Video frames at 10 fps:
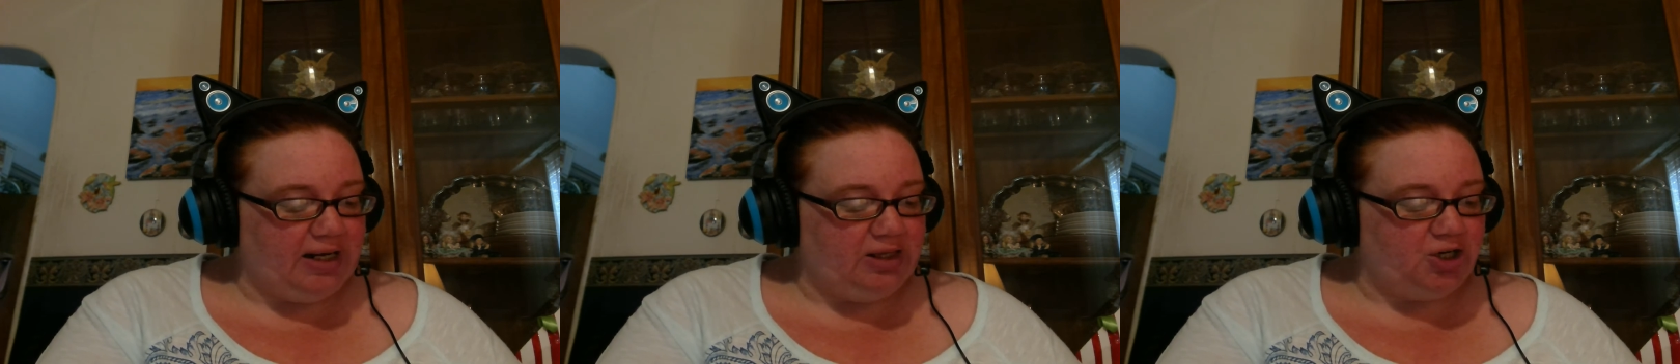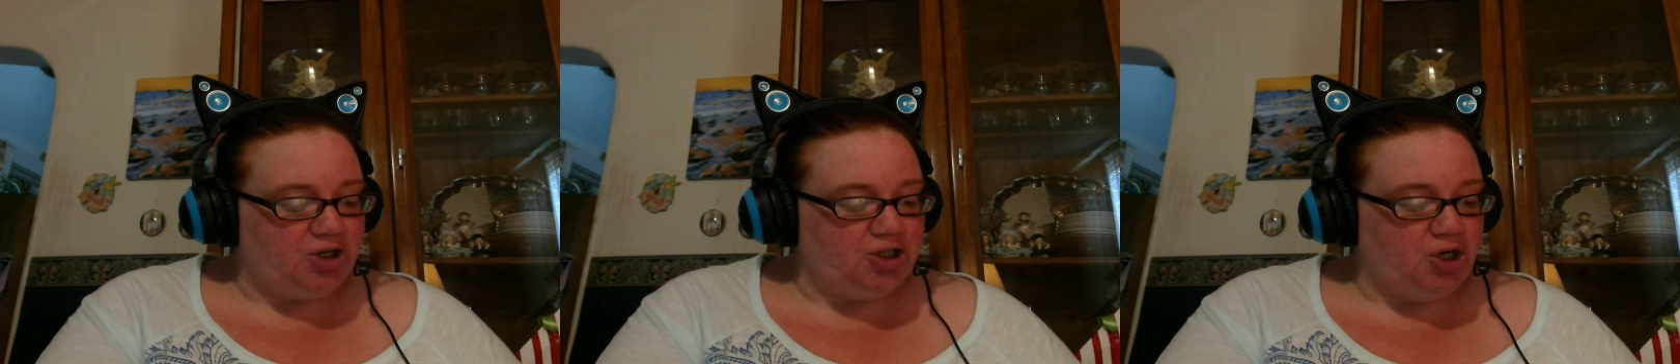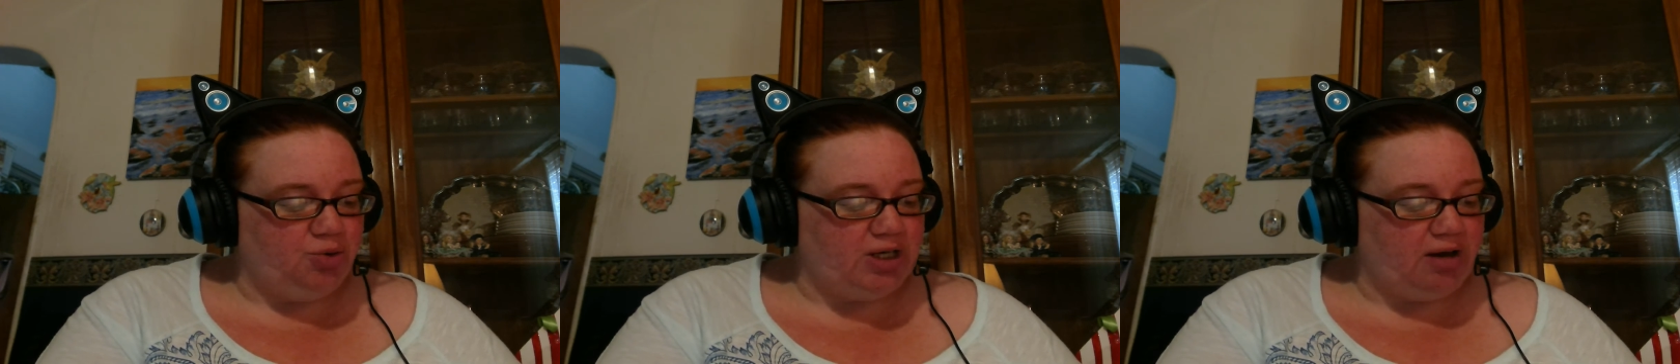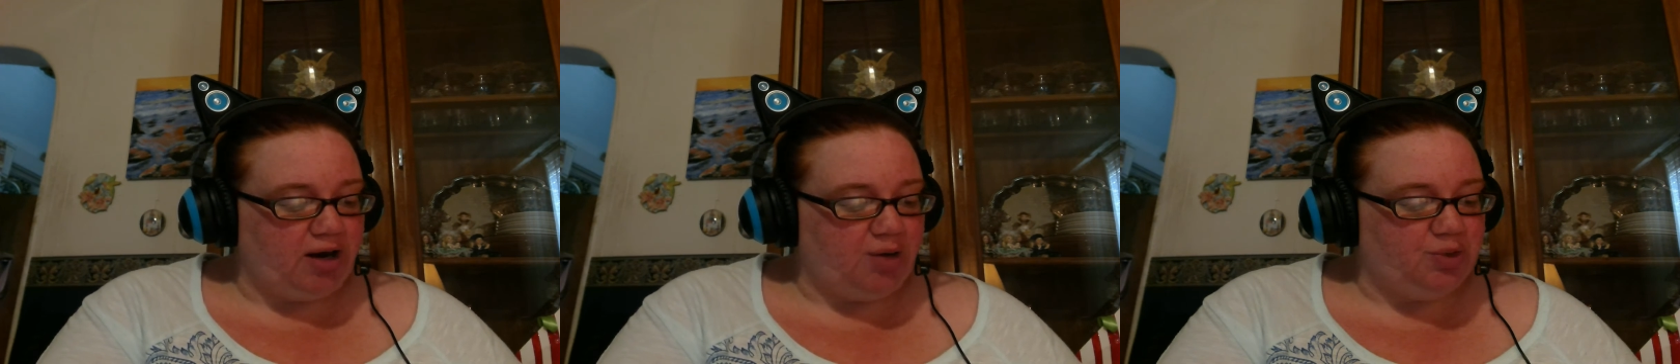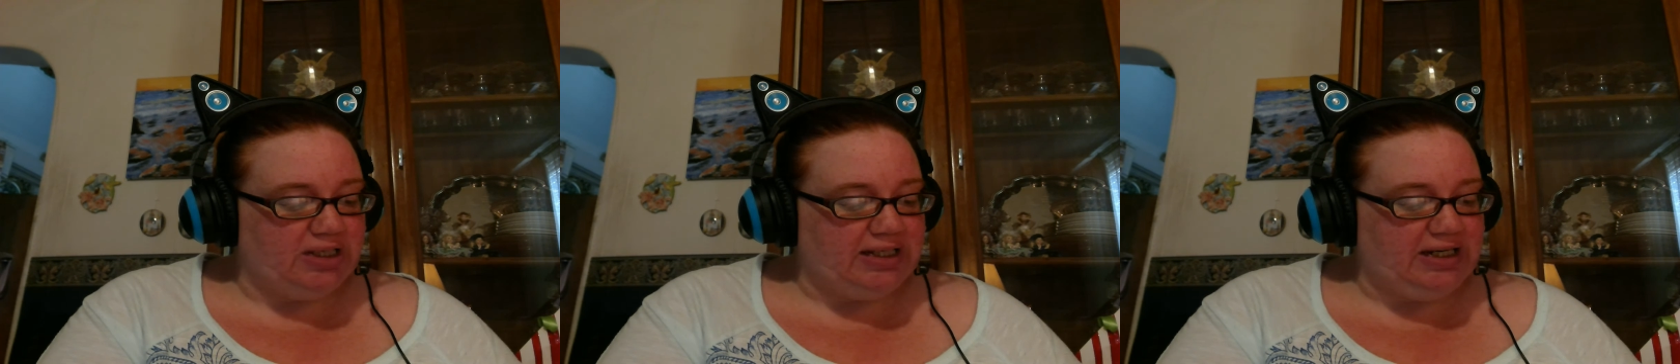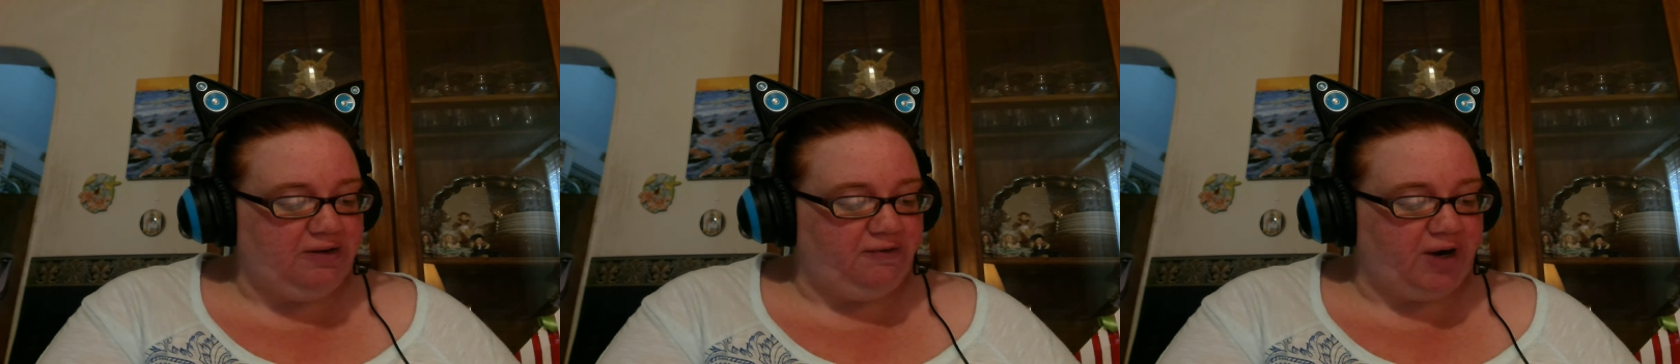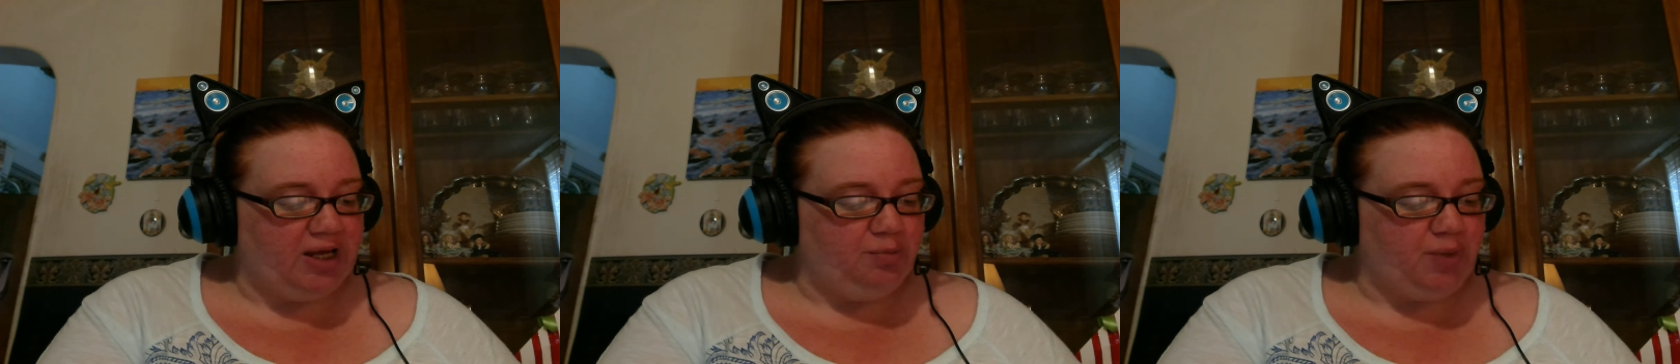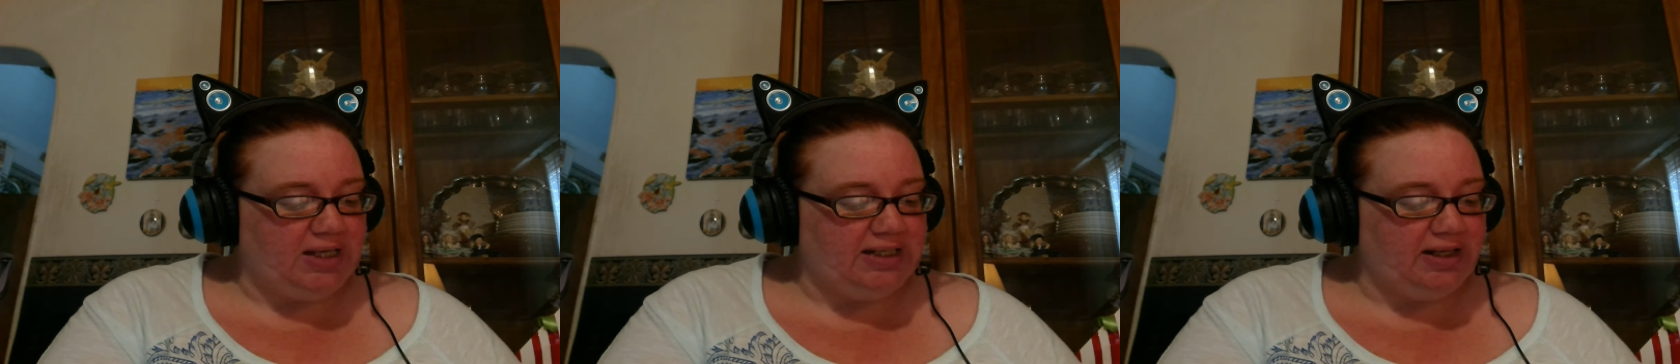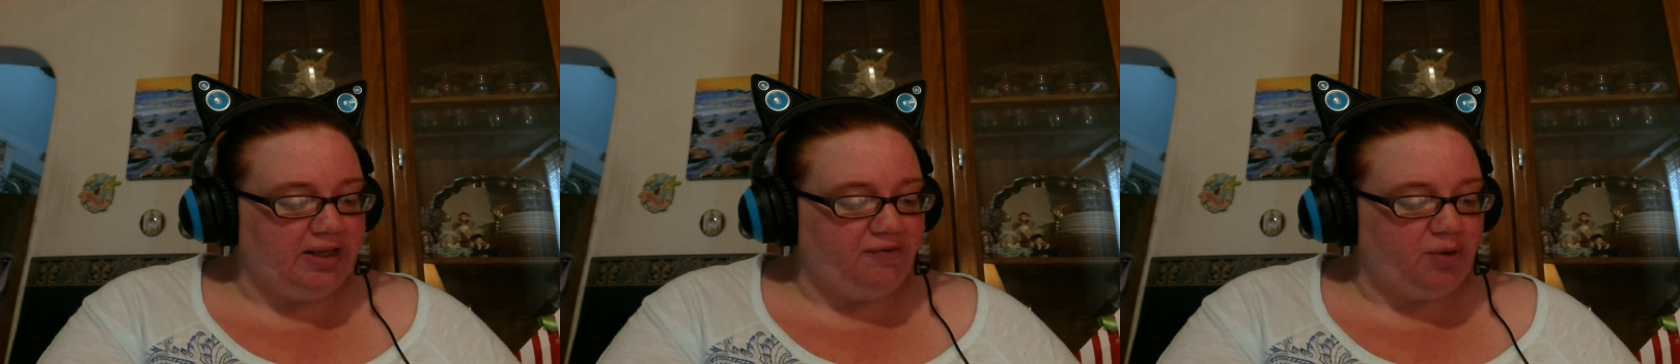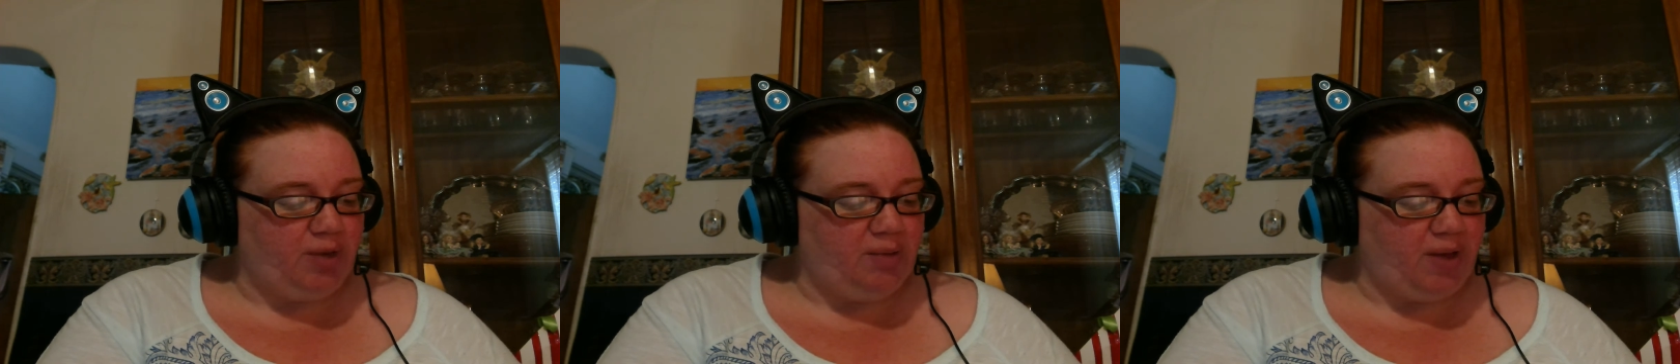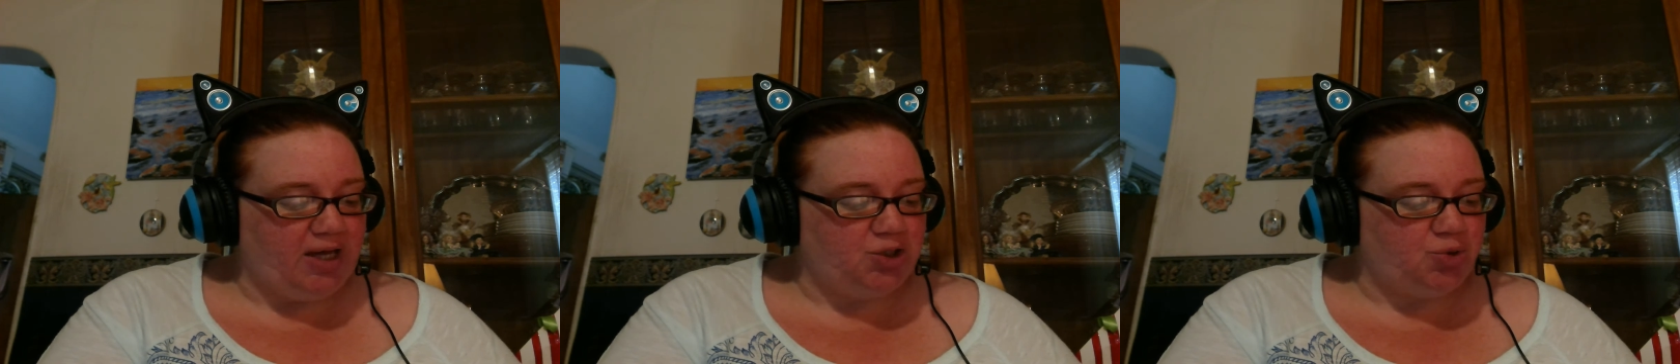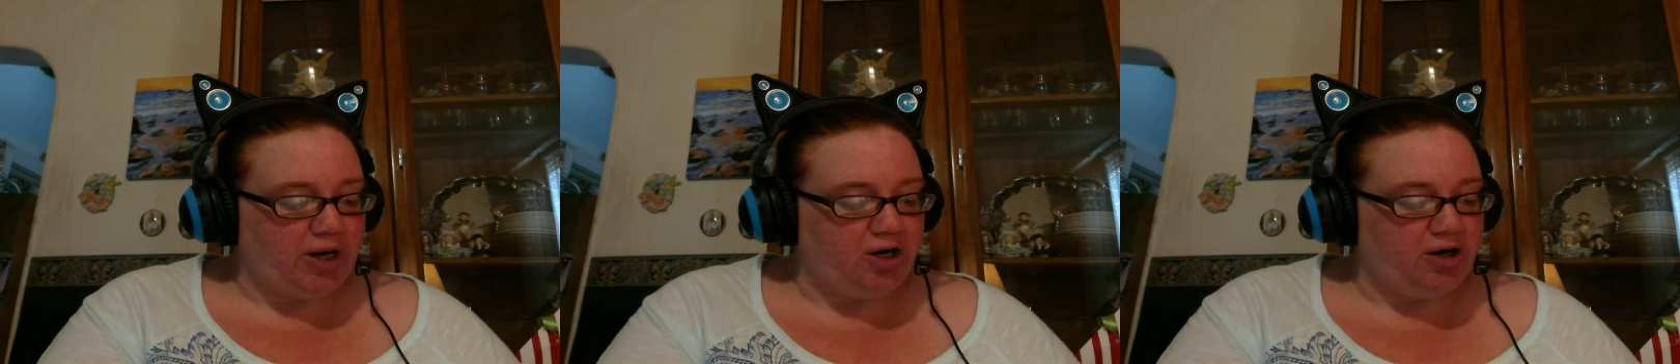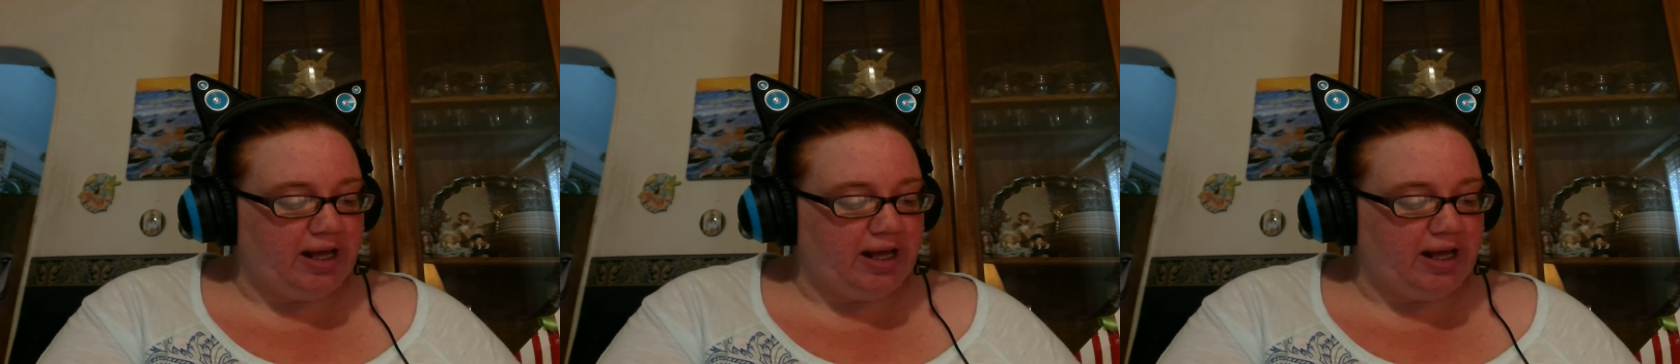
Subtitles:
and there is no doubt I was indeed framed basically from my past record